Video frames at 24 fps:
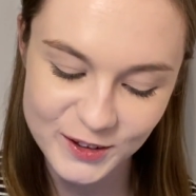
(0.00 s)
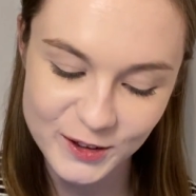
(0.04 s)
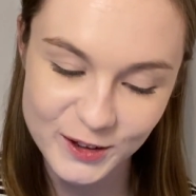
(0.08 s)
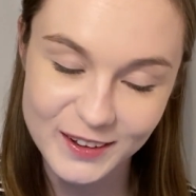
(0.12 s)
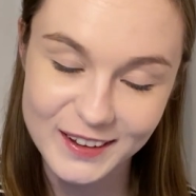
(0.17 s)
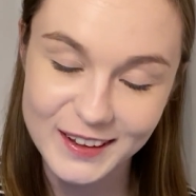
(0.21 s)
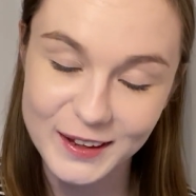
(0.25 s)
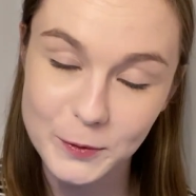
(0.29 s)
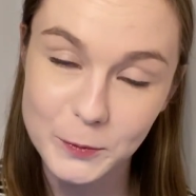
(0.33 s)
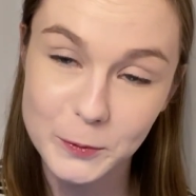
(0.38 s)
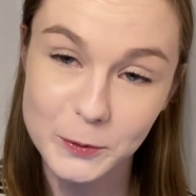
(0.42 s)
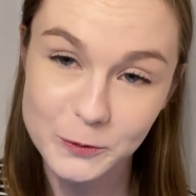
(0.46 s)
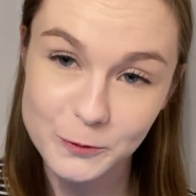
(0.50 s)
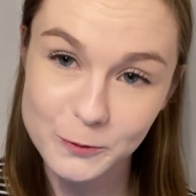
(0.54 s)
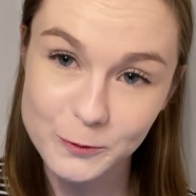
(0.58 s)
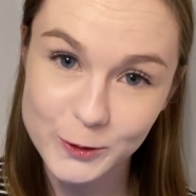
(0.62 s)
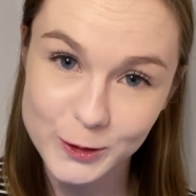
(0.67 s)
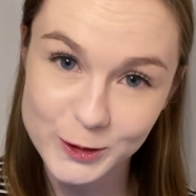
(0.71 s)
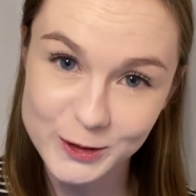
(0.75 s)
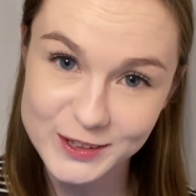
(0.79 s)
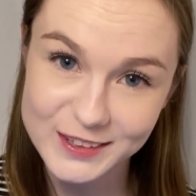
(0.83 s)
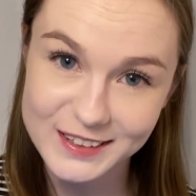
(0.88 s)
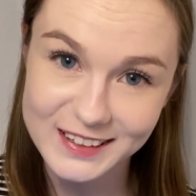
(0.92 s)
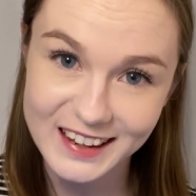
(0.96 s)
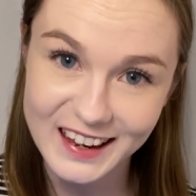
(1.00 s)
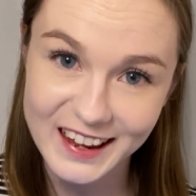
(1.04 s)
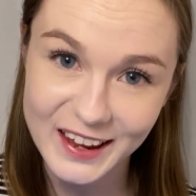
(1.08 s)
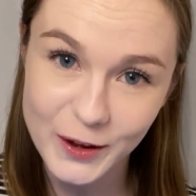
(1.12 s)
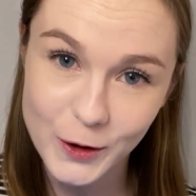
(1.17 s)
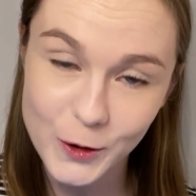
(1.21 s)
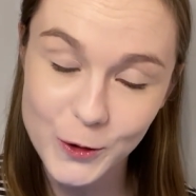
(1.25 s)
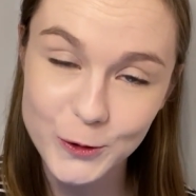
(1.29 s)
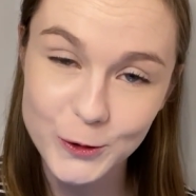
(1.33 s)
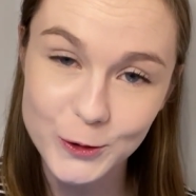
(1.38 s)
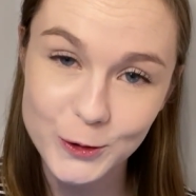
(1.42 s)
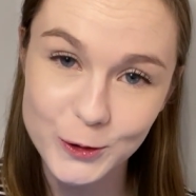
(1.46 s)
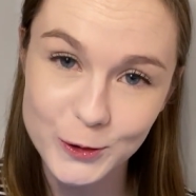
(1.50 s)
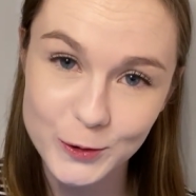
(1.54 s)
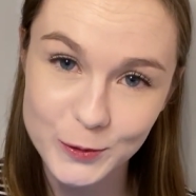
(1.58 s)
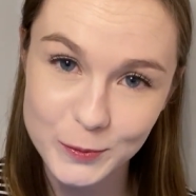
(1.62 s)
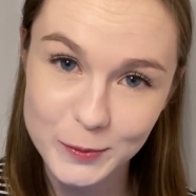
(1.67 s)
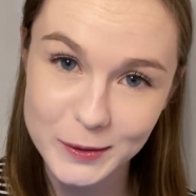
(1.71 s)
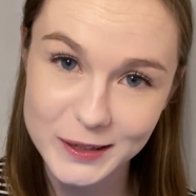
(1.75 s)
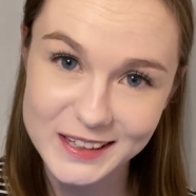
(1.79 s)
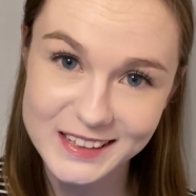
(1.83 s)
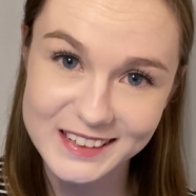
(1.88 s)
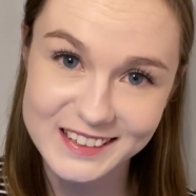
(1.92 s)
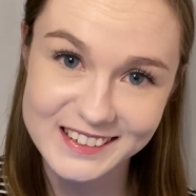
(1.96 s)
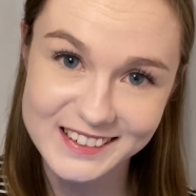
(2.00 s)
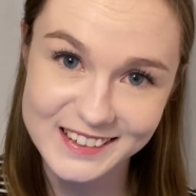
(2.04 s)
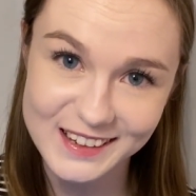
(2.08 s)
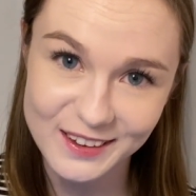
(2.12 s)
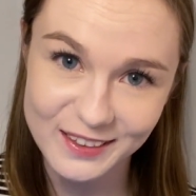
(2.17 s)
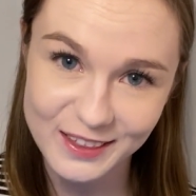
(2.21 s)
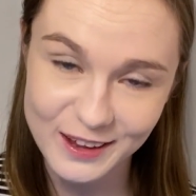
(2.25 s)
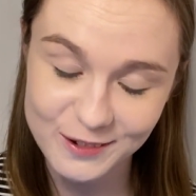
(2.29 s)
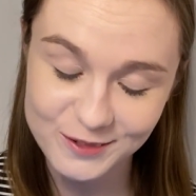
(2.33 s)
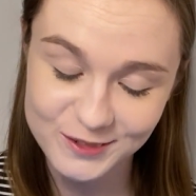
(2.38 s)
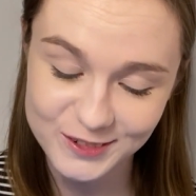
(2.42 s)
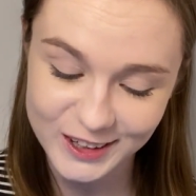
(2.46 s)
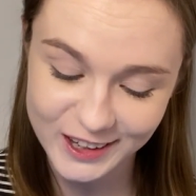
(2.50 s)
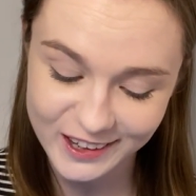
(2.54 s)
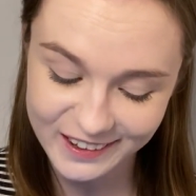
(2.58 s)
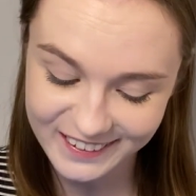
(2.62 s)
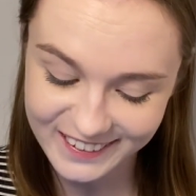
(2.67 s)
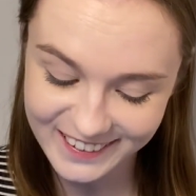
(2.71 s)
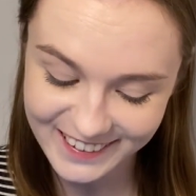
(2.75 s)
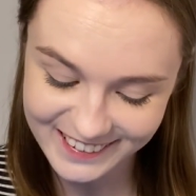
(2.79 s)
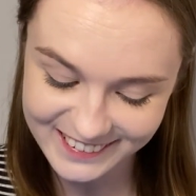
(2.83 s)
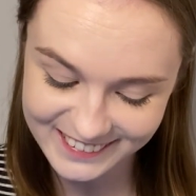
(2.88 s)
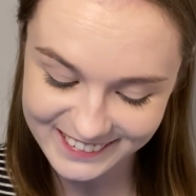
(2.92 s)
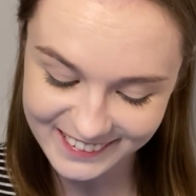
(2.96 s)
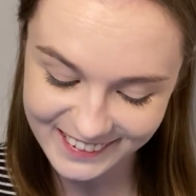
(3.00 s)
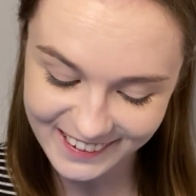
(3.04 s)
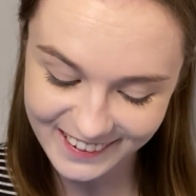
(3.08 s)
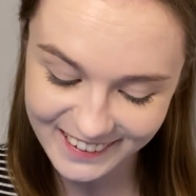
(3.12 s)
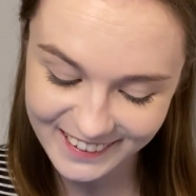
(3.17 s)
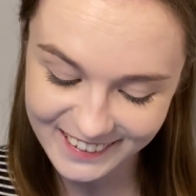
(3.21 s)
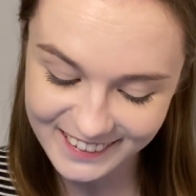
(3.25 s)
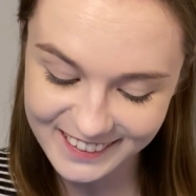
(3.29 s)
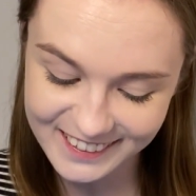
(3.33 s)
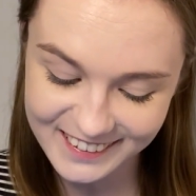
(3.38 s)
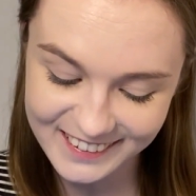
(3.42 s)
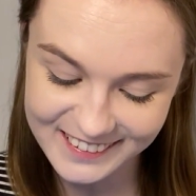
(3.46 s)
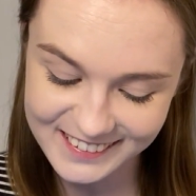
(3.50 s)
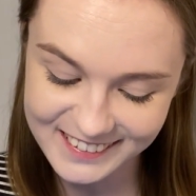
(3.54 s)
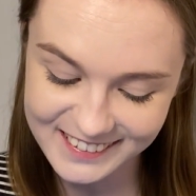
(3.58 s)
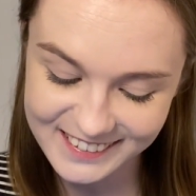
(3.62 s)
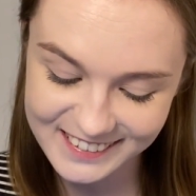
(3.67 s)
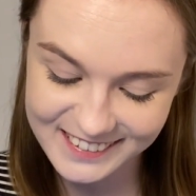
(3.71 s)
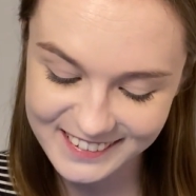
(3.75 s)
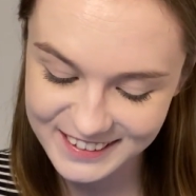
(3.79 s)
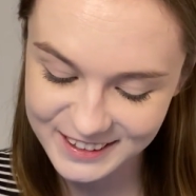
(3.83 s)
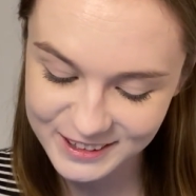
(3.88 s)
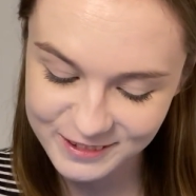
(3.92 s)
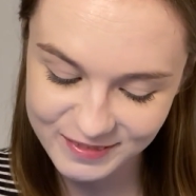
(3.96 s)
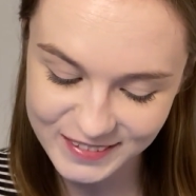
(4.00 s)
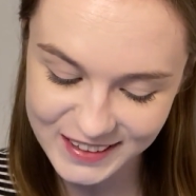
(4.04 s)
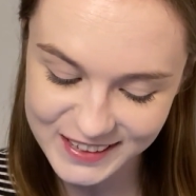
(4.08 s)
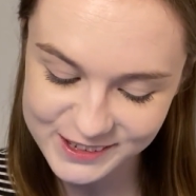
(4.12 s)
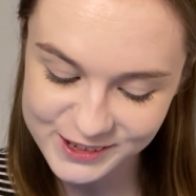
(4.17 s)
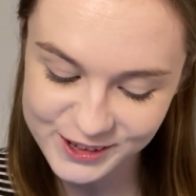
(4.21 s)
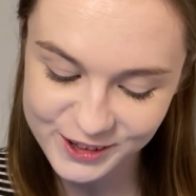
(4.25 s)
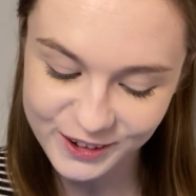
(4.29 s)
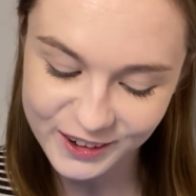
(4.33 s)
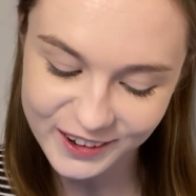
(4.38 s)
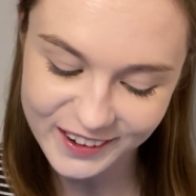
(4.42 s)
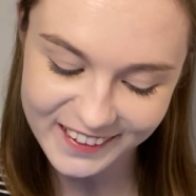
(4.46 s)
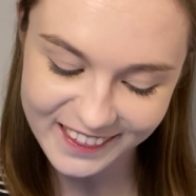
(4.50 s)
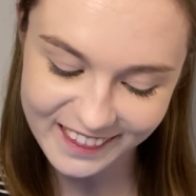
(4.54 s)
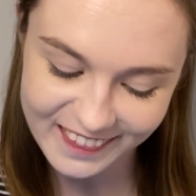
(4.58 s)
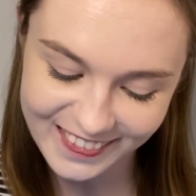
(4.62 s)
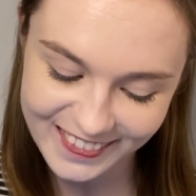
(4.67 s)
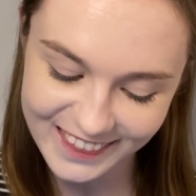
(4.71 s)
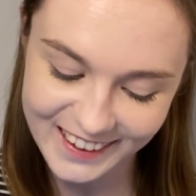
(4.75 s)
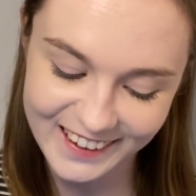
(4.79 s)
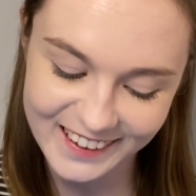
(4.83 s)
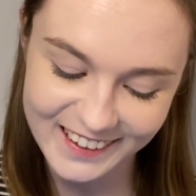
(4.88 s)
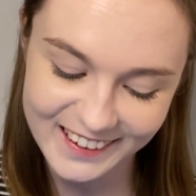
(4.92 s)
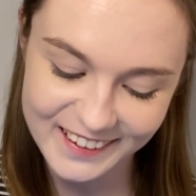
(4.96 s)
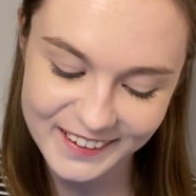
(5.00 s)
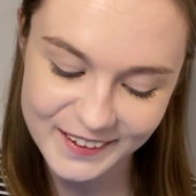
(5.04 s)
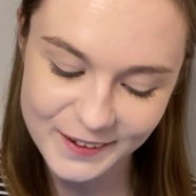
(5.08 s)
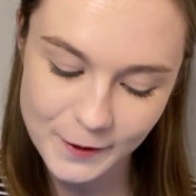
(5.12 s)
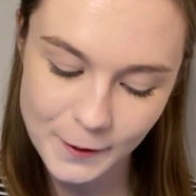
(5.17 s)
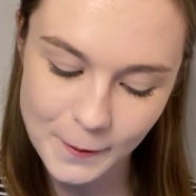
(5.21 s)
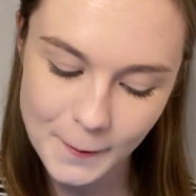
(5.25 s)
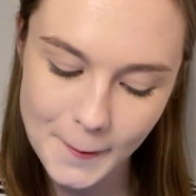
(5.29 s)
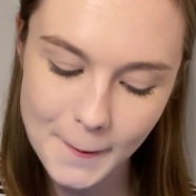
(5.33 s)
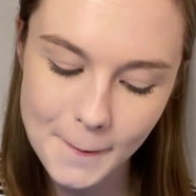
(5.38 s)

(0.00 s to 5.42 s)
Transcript: Okay, well, firstly, nobody in South Africa does that. That's not a thing.